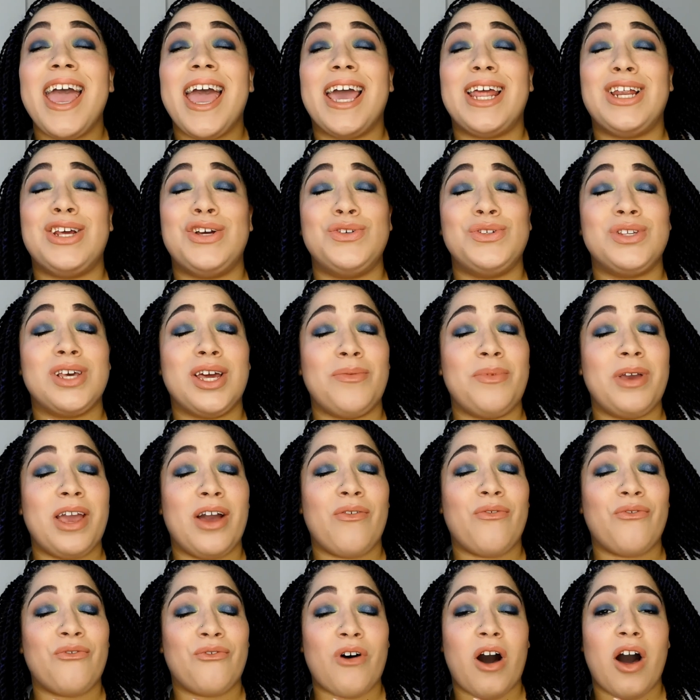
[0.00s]
and who's going to be
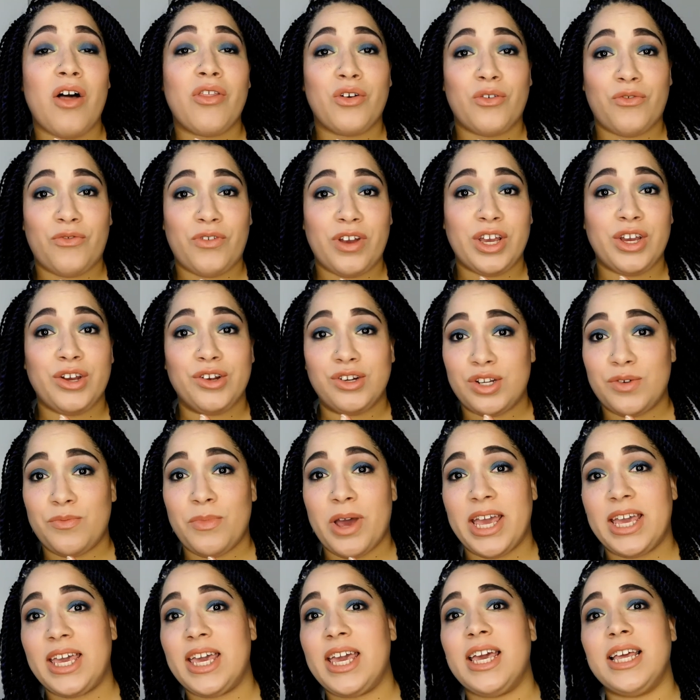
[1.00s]
a father figure to
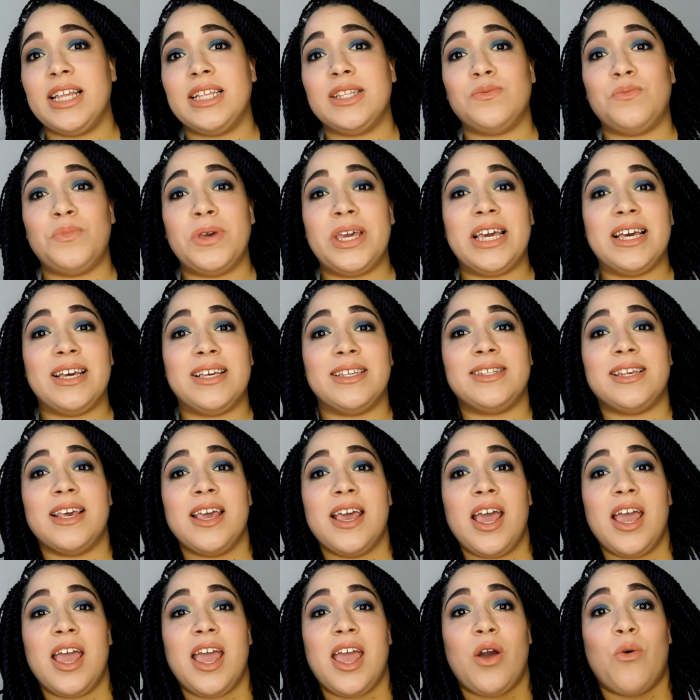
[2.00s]
my kids, because
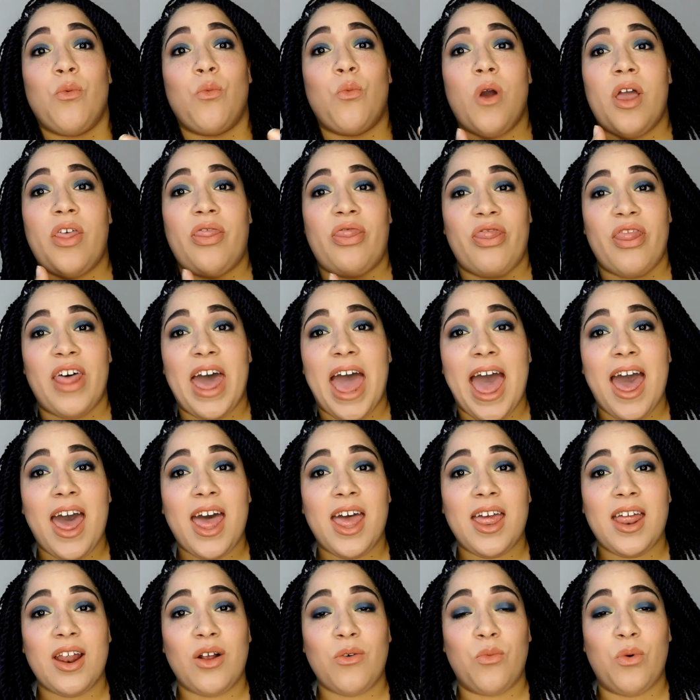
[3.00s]

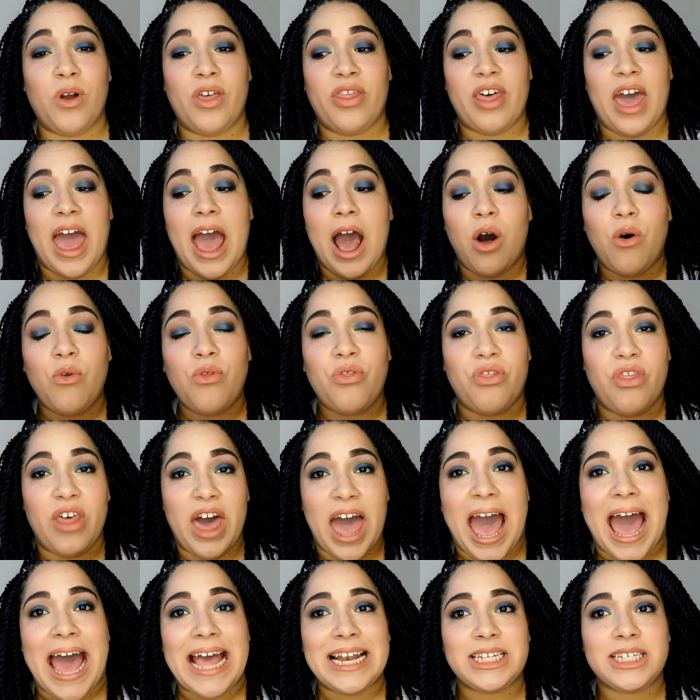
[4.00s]
without
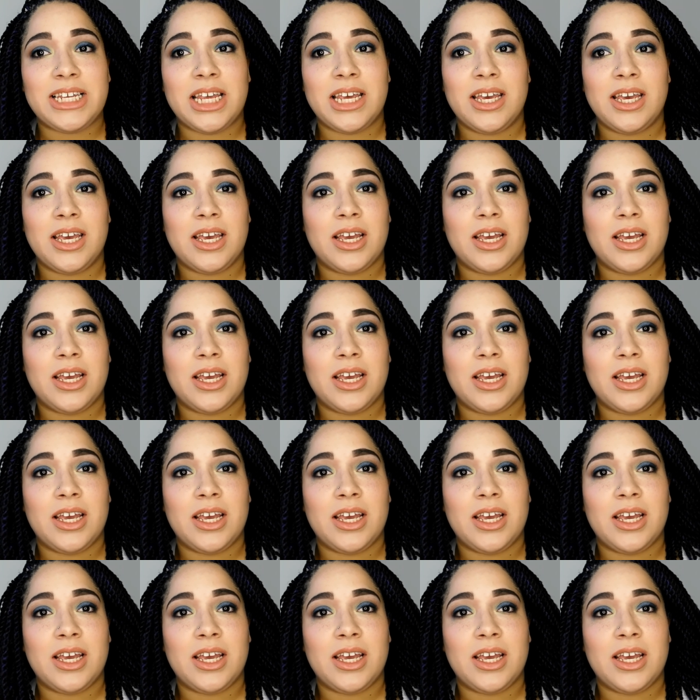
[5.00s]
that,